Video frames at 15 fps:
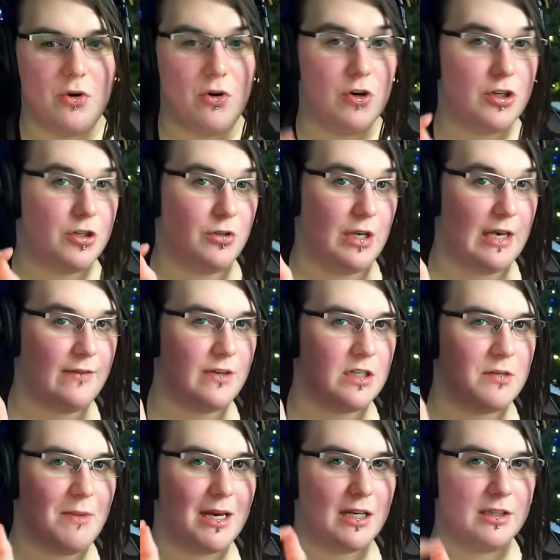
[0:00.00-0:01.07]
or
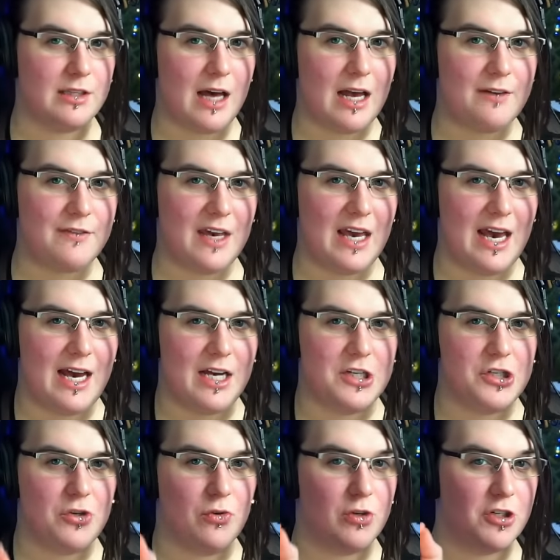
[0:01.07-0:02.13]
even to make a lot of
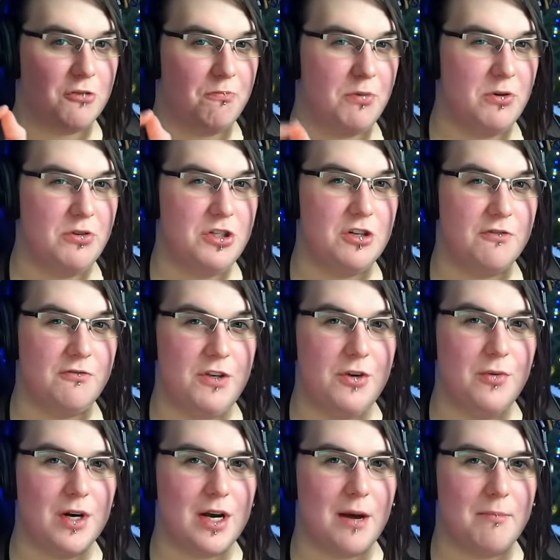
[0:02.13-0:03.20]
cash or to boost your
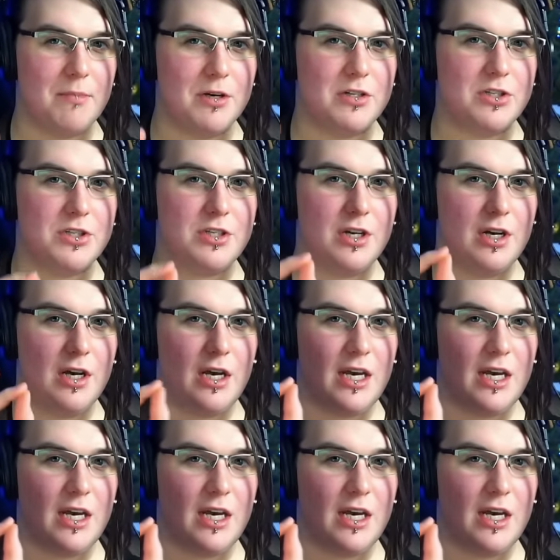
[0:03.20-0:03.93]
viewer numbers